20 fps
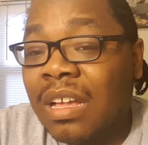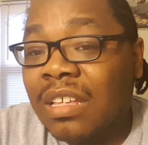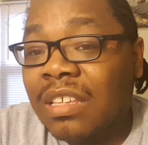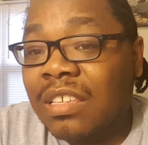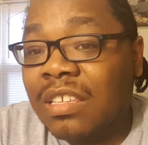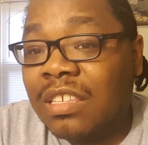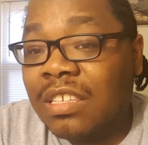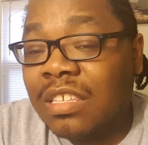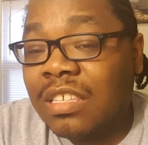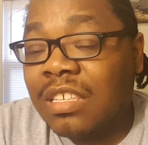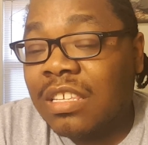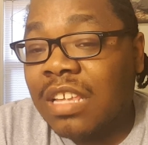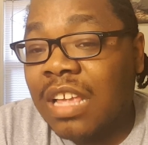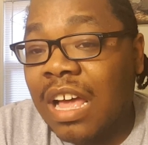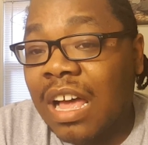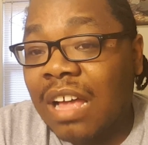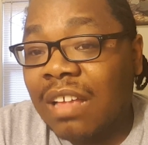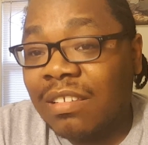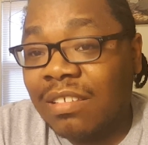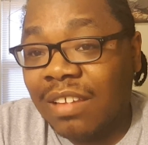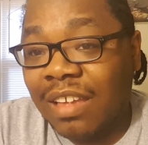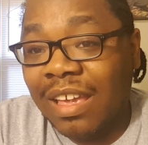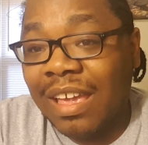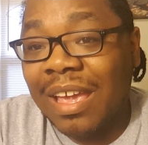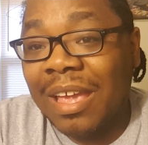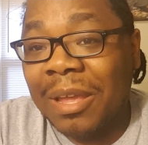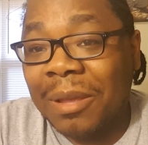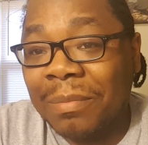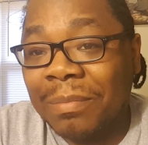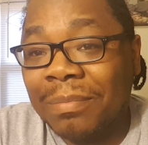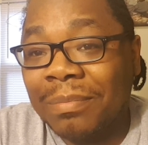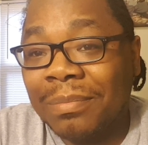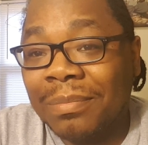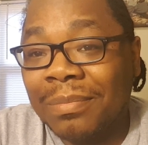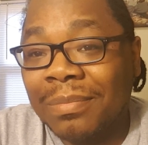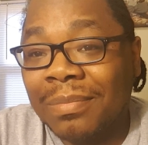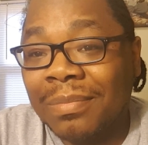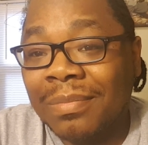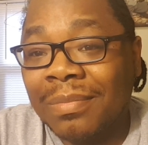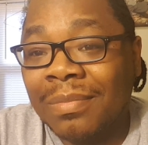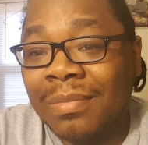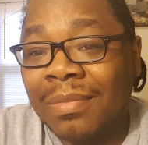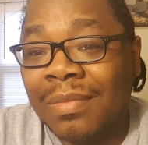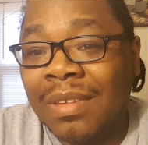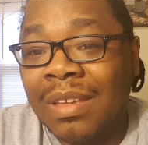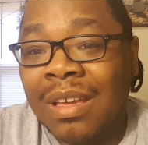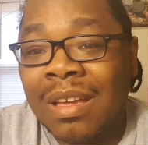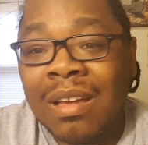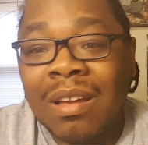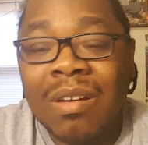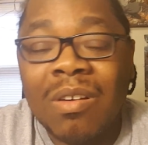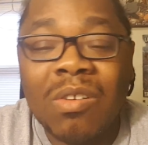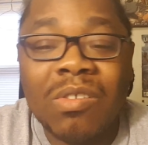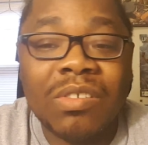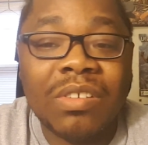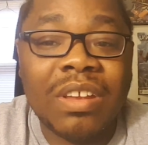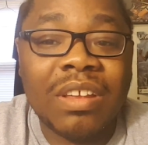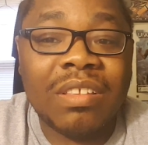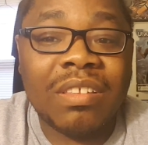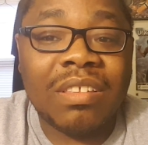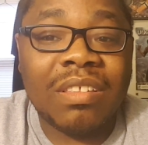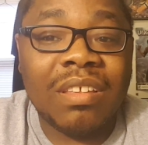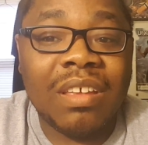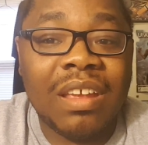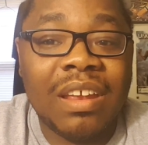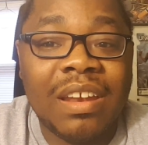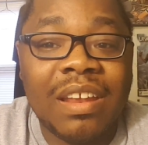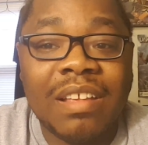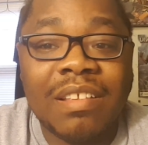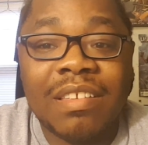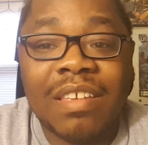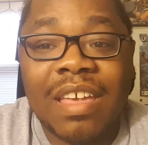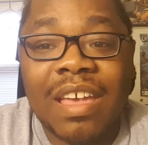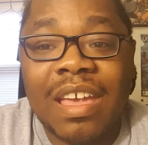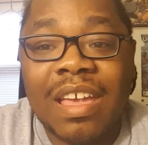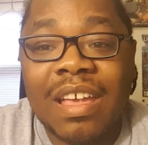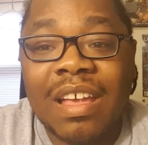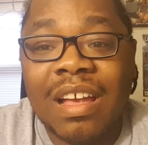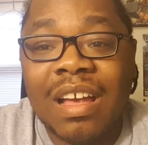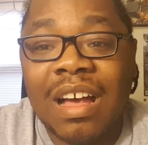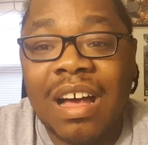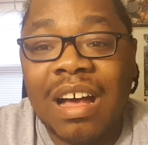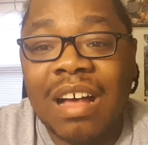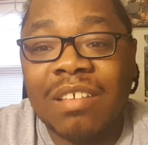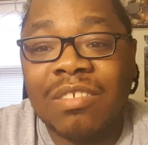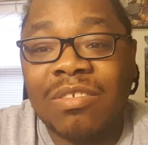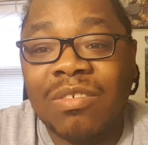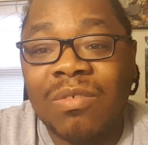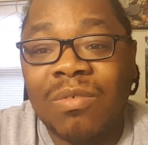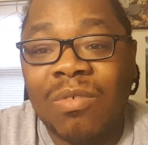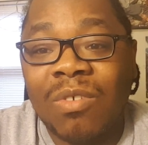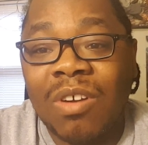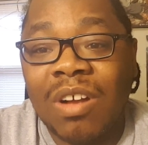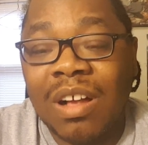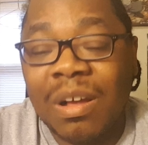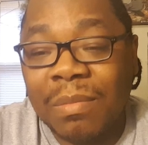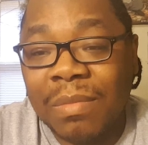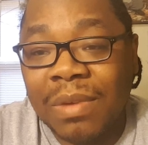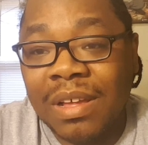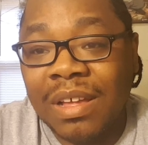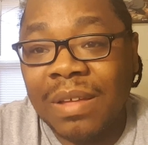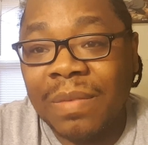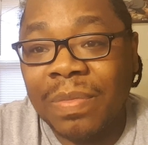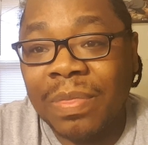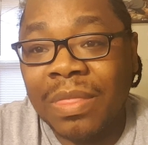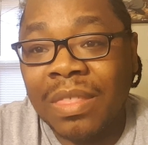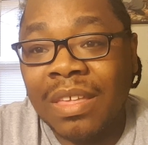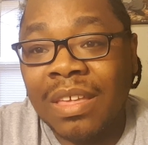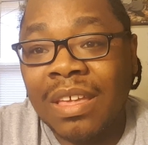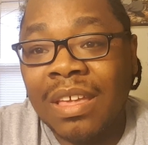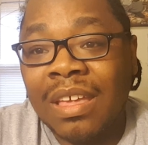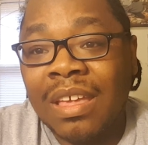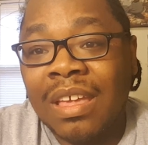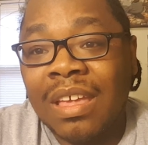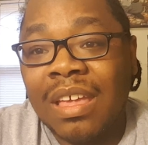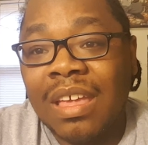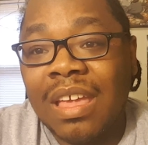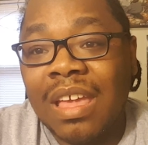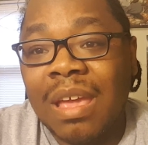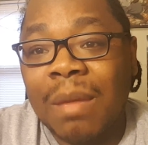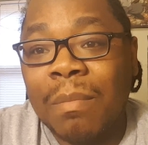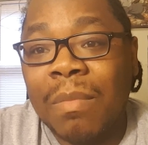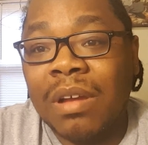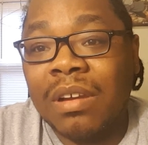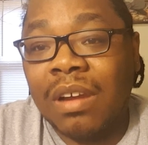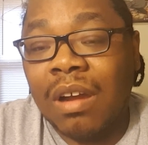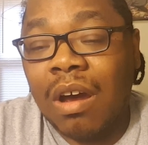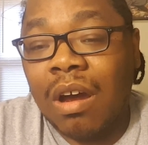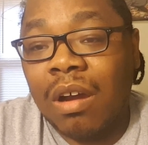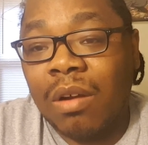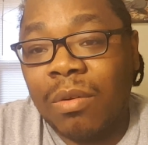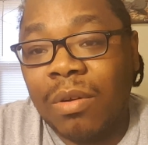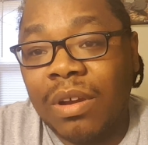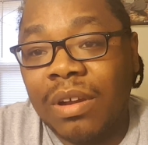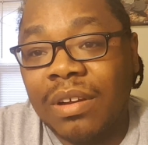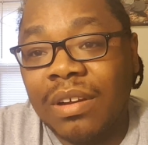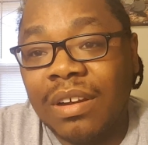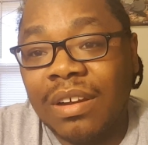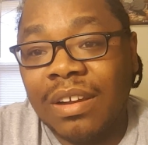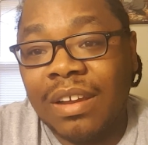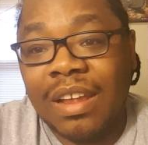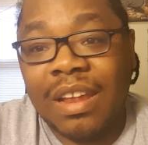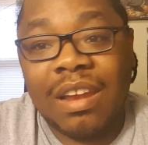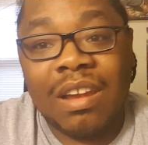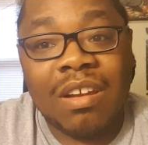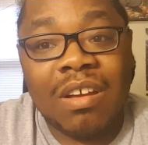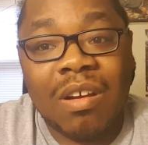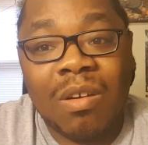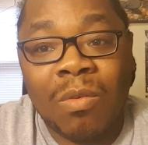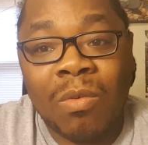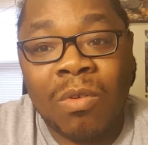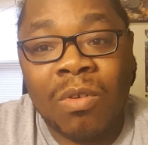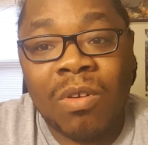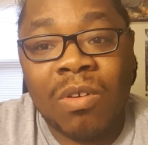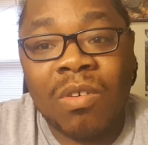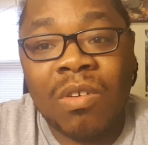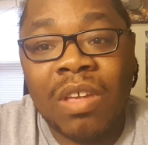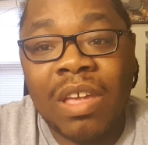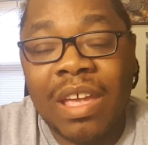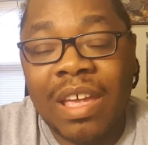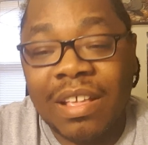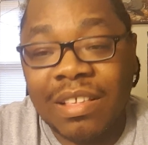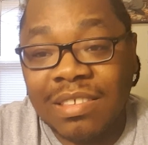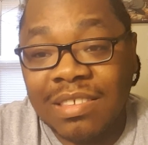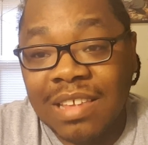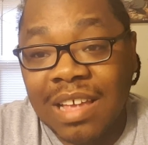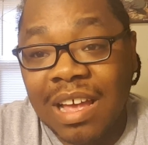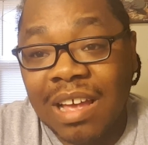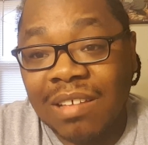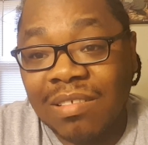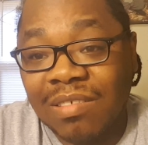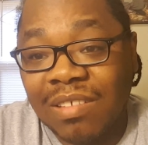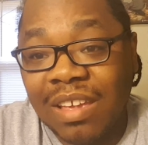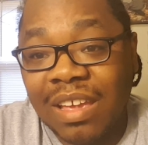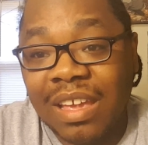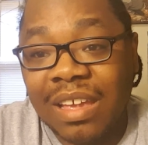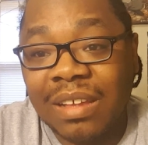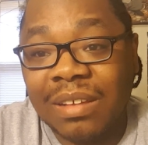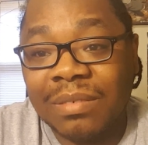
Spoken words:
Sasuke, or this in this case Hashirama and Madara, then Naruto and Sasuke.